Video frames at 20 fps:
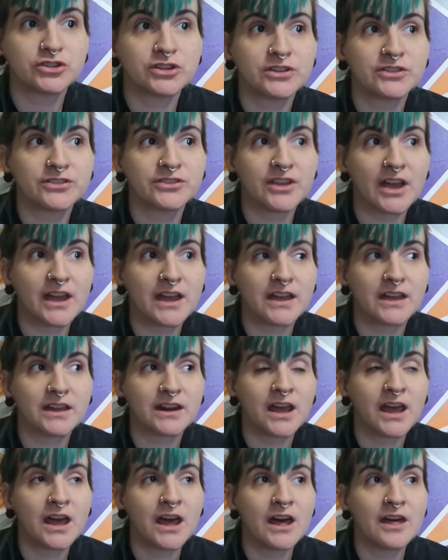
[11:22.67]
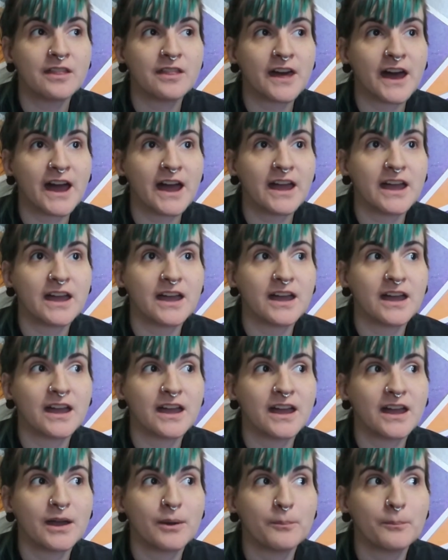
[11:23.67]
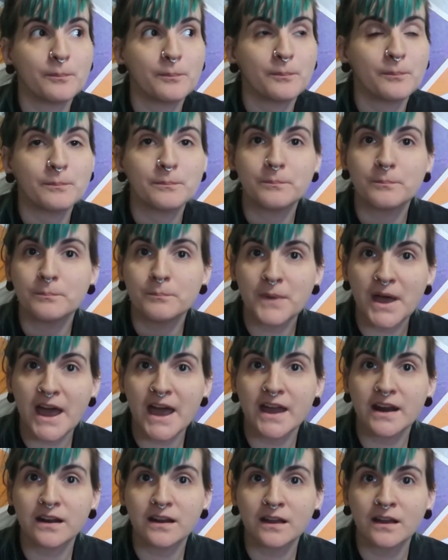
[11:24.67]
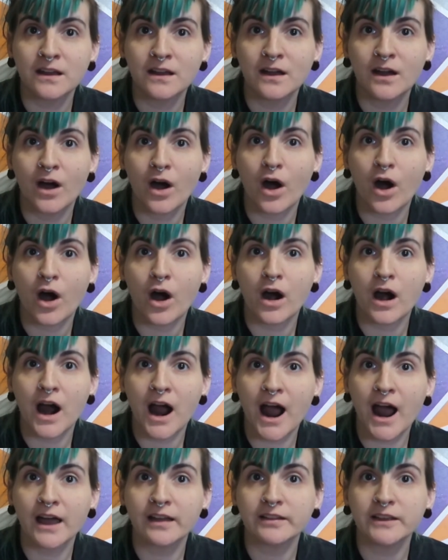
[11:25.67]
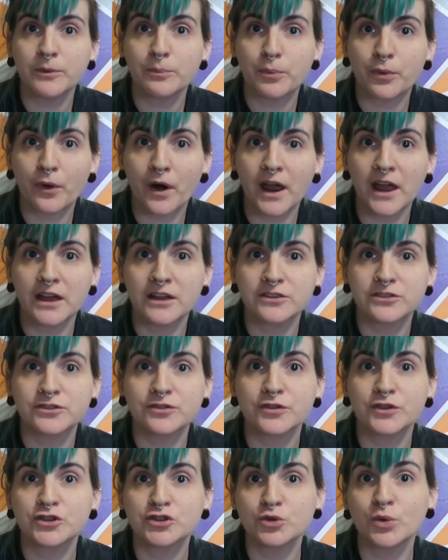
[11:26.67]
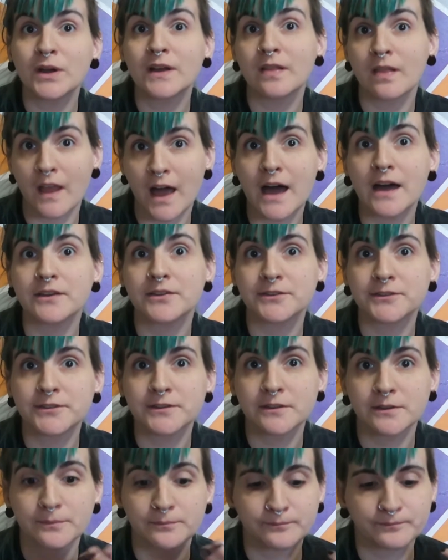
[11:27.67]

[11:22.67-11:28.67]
She's saying that men are highly praised for doing less.